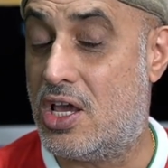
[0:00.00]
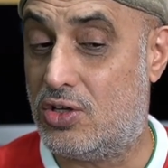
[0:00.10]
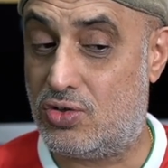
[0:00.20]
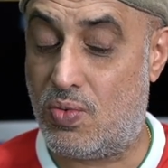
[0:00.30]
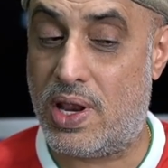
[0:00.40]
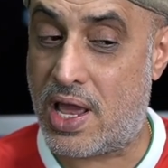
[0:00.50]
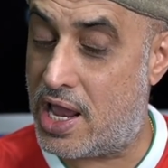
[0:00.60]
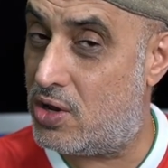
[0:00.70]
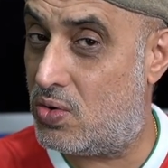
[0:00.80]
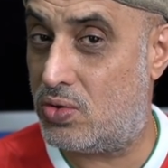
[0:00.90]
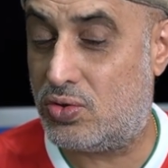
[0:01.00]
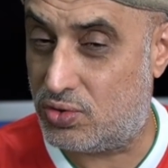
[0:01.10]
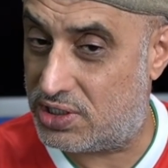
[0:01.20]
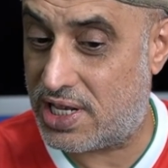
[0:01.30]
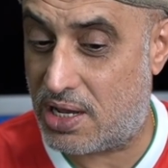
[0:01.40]
So when I go to
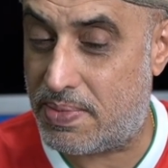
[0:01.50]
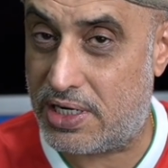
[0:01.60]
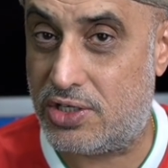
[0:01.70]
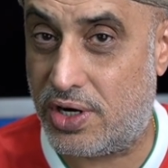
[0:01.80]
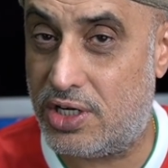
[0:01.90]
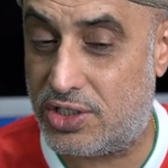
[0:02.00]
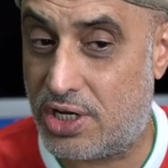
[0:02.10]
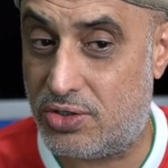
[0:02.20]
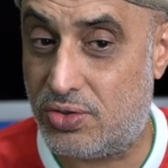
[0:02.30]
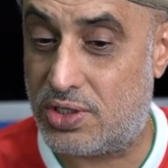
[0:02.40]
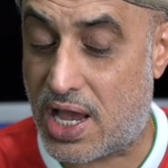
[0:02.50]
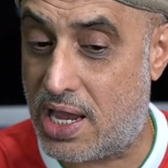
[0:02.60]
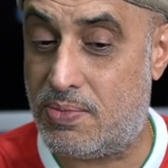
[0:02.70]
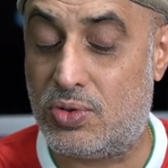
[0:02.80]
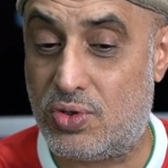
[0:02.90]
set up my training schedules,
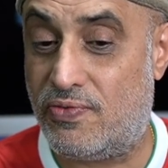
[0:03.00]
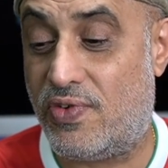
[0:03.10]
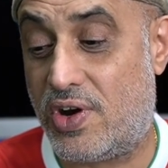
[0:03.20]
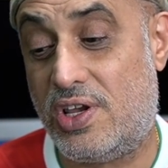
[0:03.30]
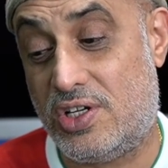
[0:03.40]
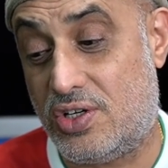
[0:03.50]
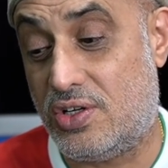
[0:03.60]
I'm also very